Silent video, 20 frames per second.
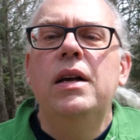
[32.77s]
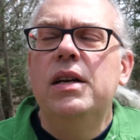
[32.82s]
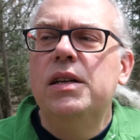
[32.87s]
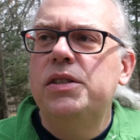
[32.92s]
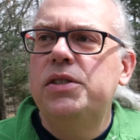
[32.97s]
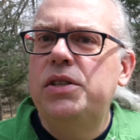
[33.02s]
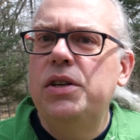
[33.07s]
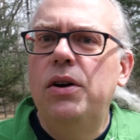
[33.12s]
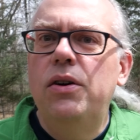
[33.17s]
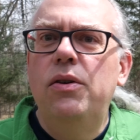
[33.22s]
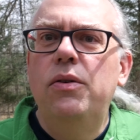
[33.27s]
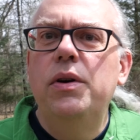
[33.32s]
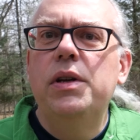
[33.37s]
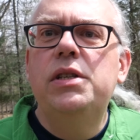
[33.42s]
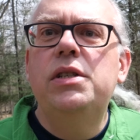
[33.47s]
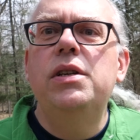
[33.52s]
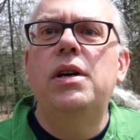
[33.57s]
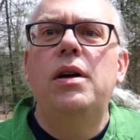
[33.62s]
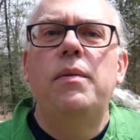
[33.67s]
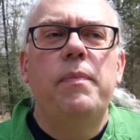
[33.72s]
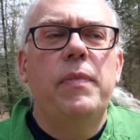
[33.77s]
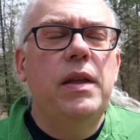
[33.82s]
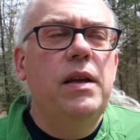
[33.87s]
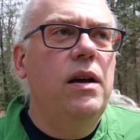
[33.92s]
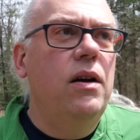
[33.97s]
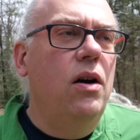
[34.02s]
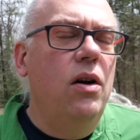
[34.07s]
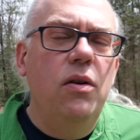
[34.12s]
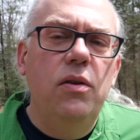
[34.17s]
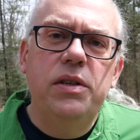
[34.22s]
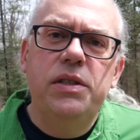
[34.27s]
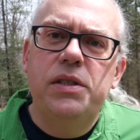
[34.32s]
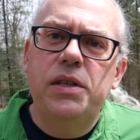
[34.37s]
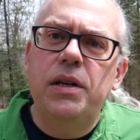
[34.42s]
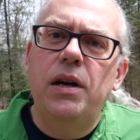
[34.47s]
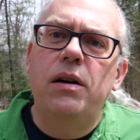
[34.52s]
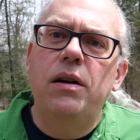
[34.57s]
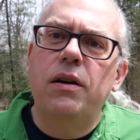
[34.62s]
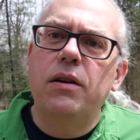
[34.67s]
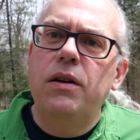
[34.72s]
so it's um, always
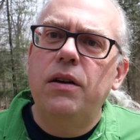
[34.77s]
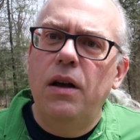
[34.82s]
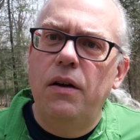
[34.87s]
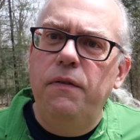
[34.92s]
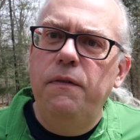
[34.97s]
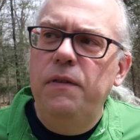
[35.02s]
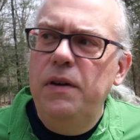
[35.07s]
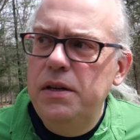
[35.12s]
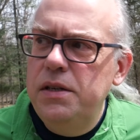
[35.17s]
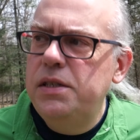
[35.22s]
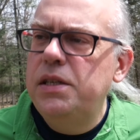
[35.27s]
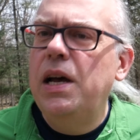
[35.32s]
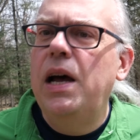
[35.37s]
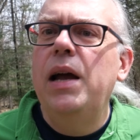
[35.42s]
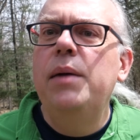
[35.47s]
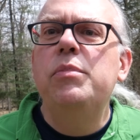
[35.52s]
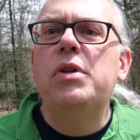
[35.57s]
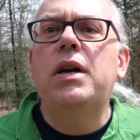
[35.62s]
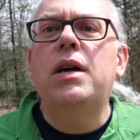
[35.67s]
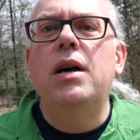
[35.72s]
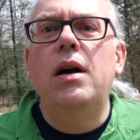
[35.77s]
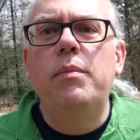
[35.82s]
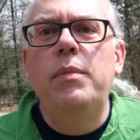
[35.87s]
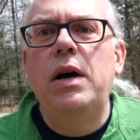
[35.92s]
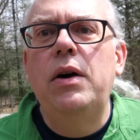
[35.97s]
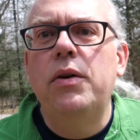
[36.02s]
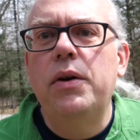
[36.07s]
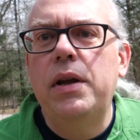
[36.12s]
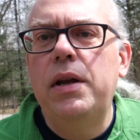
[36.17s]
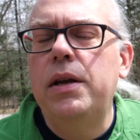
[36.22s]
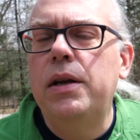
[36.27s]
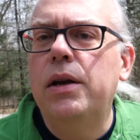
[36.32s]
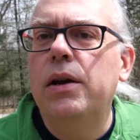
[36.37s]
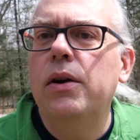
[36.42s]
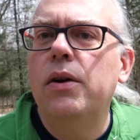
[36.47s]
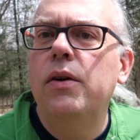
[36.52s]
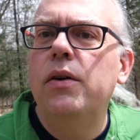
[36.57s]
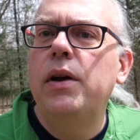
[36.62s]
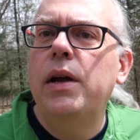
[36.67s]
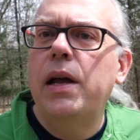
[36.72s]
a, a, fun time to come out
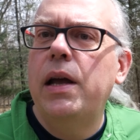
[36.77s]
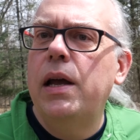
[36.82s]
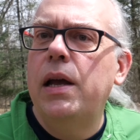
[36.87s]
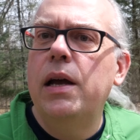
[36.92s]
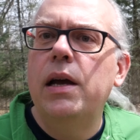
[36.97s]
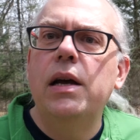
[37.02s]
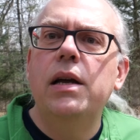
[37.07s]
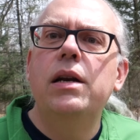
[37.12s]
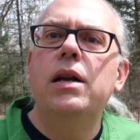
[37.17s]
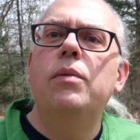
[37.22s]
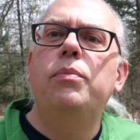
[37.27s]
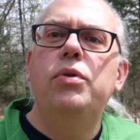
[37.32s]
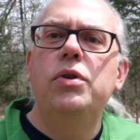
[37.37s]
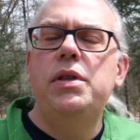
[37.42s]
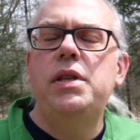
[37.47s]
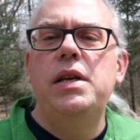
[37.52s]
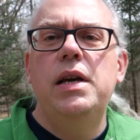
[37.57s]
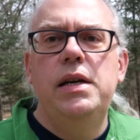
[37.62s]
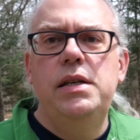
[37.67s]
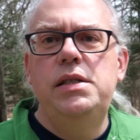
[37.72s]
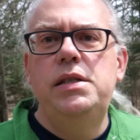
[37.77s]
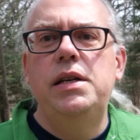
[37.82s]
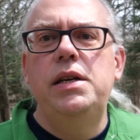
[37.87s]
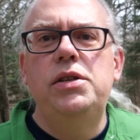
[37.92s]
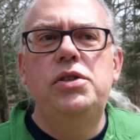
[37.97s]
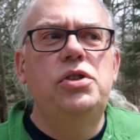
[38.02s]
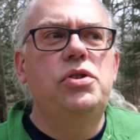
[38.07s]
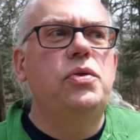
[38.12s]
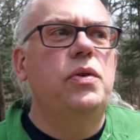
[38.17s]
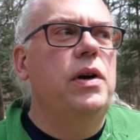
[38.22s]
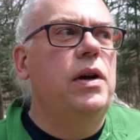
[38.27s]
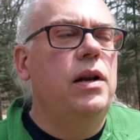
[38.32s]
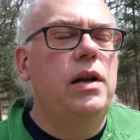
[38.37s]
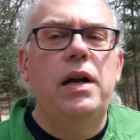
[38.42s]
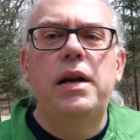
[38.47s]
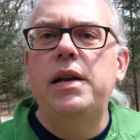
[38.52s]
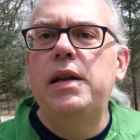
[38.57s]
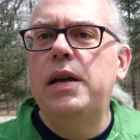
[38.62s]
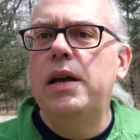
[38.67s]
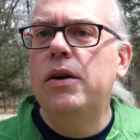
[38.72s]
here and uh, put the Ice Age Trail
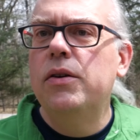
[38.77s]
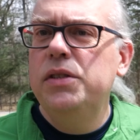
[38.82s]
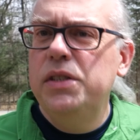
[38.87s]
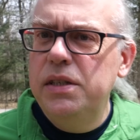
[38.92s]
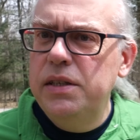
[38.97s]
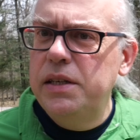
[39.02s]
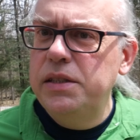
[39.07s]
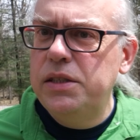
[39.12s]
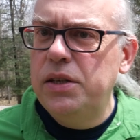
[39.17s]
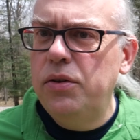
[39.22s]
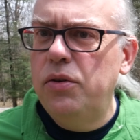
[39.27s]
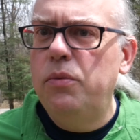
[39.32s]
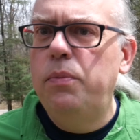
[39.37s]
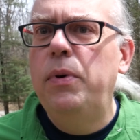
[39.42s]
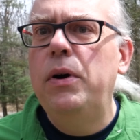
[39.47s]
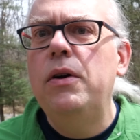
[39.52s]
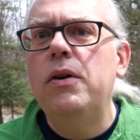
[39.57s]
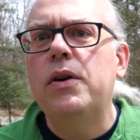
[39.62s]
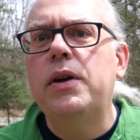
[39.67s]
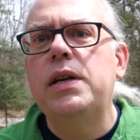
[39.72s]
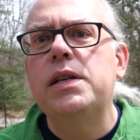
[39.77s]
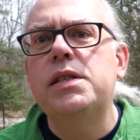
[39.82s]
on the air. It's a nice little park.